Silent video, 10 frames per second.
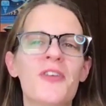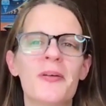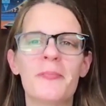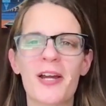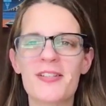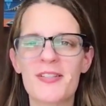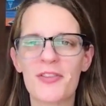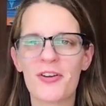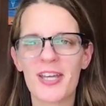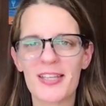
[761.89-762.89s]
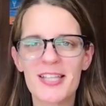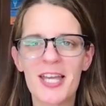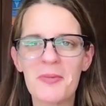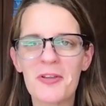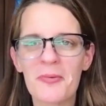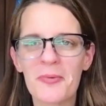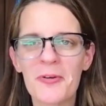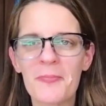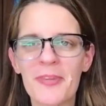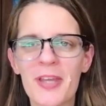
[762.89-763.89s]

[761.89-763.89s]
felt embarrassed if their kids came into the room,